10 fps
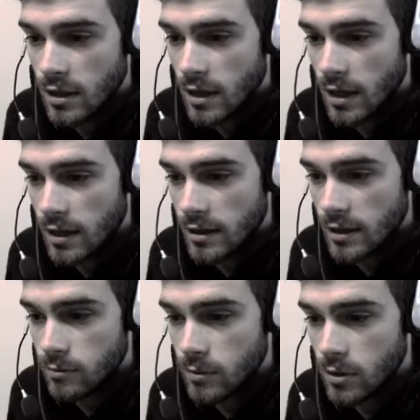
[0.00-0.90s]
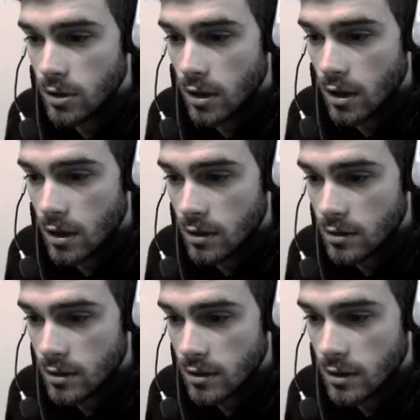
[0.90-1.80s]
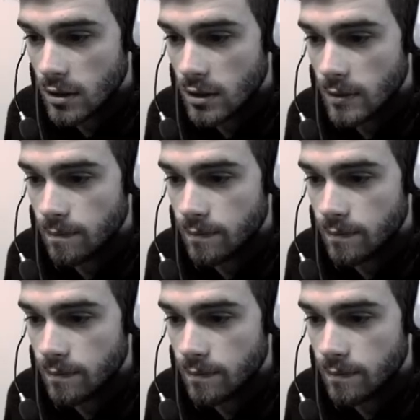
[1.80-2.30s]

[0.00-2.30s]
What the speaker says: and that will unlock a